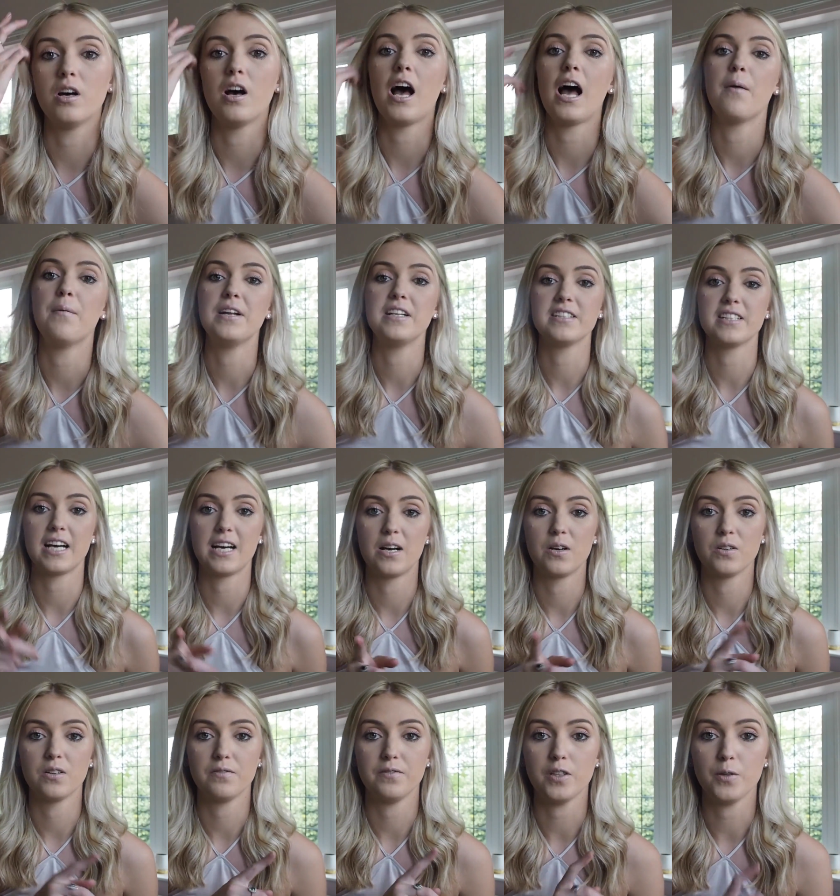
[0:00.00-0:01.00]
But I went
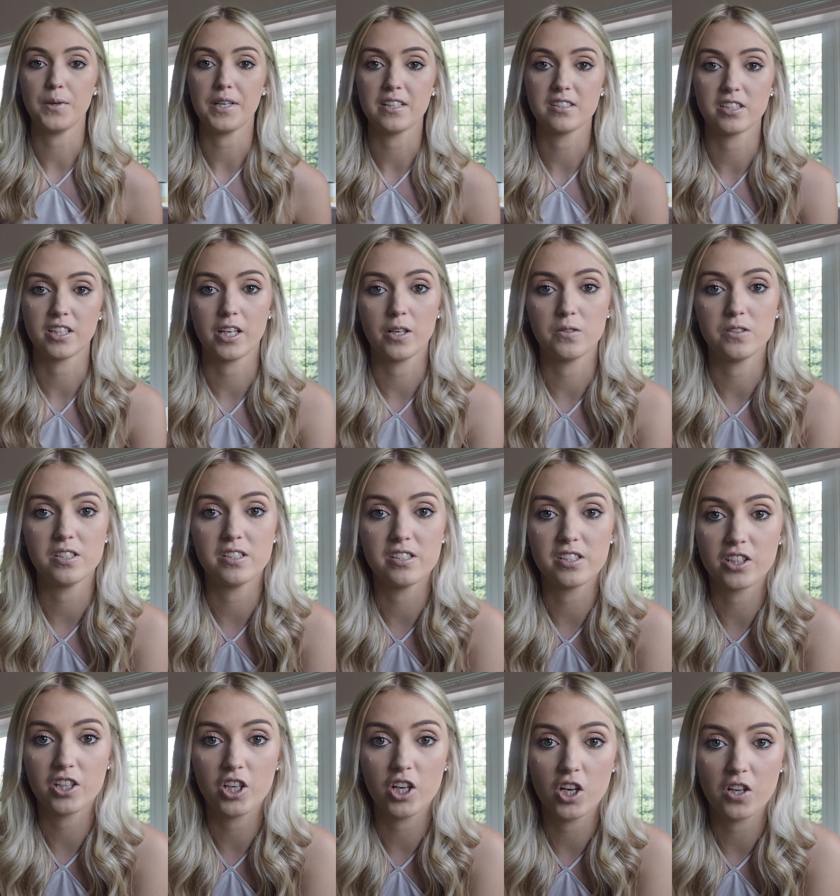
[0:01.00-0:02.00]
down a few weeks ago to
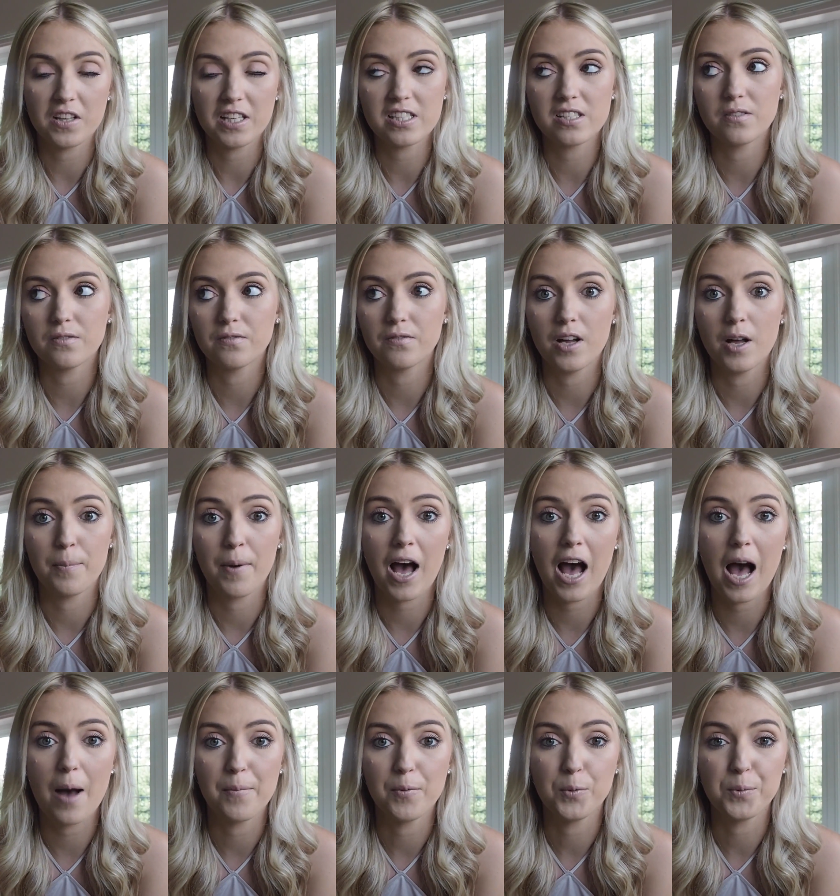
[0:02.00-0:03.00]
secure this
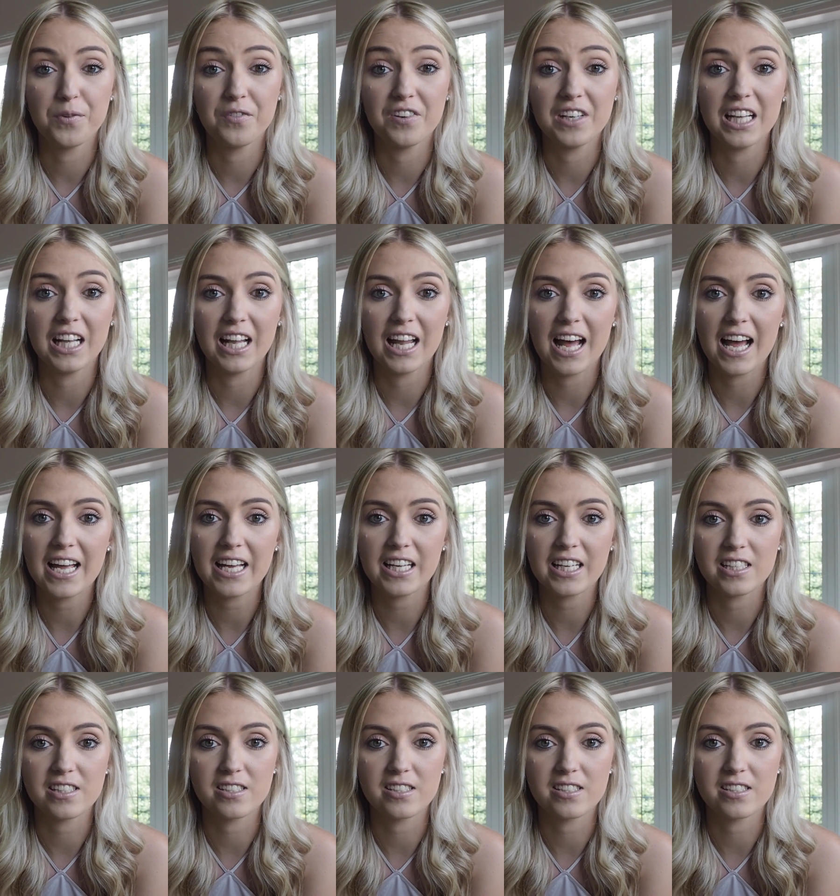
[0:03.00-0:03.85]
apartment we really like.